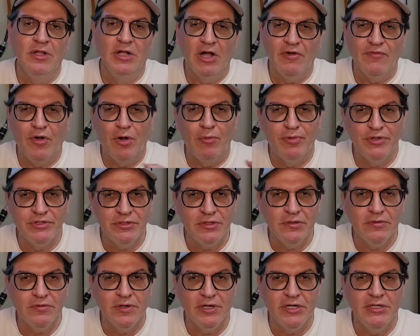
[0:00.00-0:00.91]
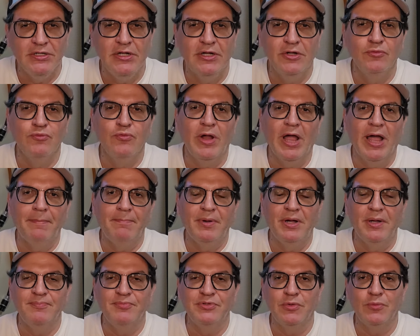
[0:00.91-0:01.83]
I've already done
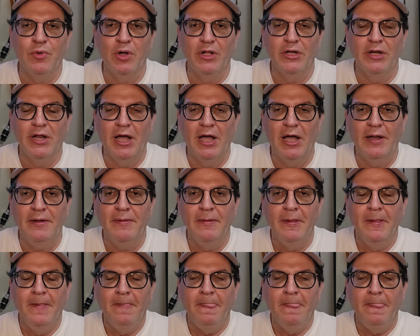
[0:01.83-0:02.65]
wrap-ups and whatnot,